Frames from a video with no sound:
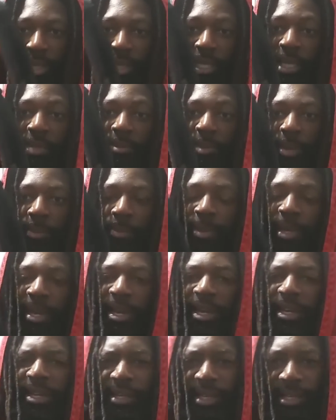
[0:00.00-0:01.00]
in my
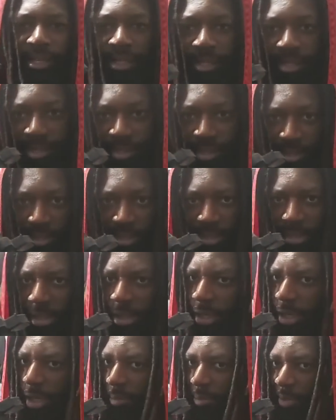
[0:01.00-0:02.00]
bag, not necessarily
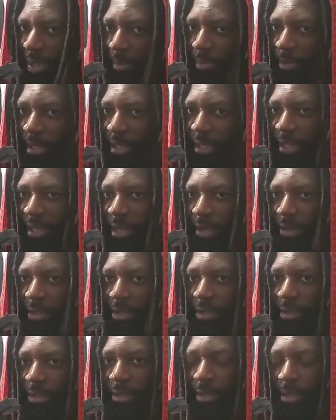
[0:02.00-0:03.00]
on my plate
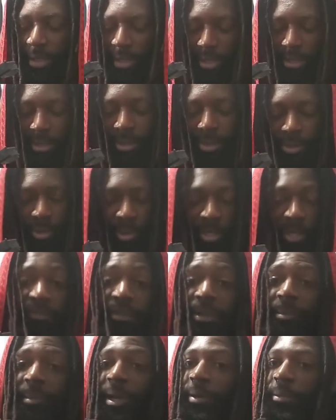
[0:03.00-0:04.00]
carrier. Or if
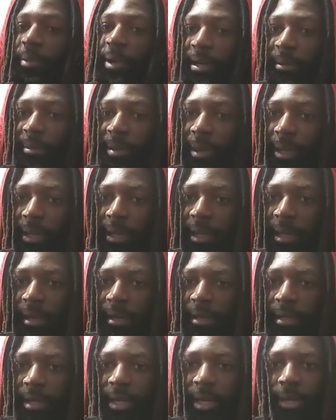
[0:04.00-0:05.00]
I'm not wearing a plate
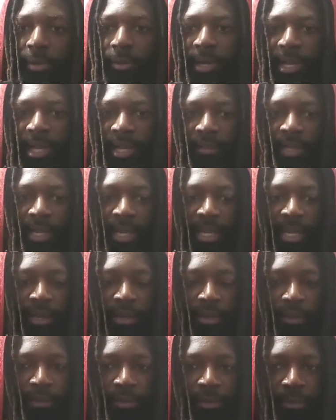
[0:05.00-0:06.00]
carrier, I don't want to
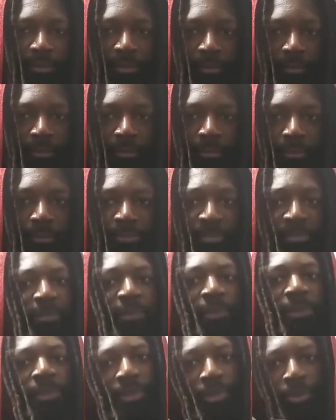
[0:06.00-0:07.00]
have
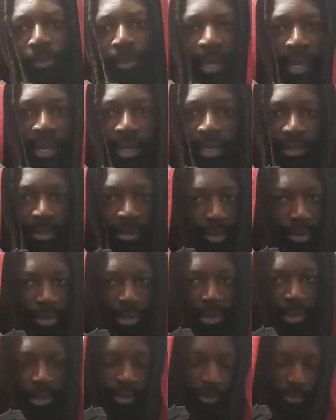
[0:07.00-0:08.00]
two bags.
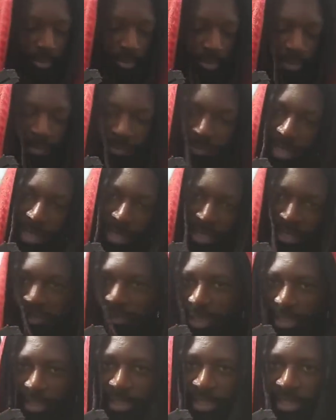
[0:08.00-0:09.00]
No, my
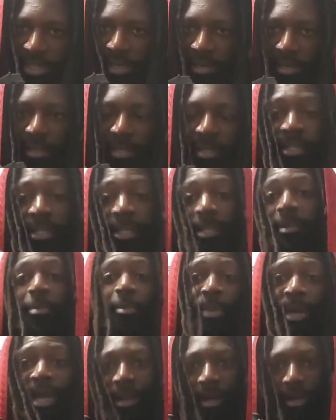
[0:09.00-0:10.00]
hydration carrier and then a
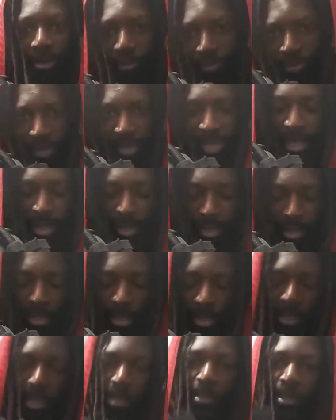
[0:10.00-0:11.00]
bag over that.
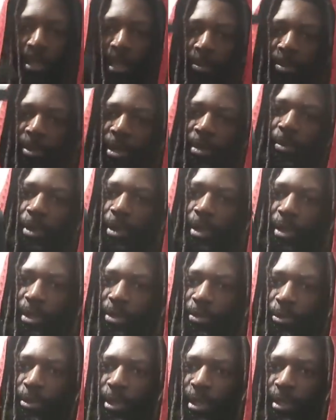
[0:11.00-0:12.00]
So I put them all into
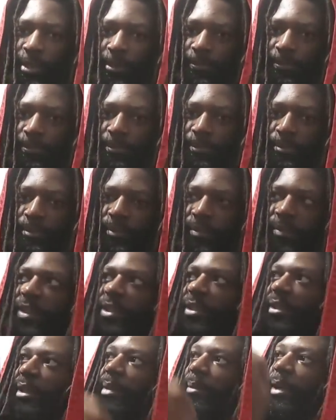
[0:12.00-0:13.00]
one.
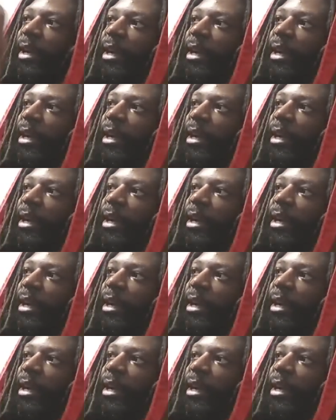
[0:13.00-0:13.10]
So I got my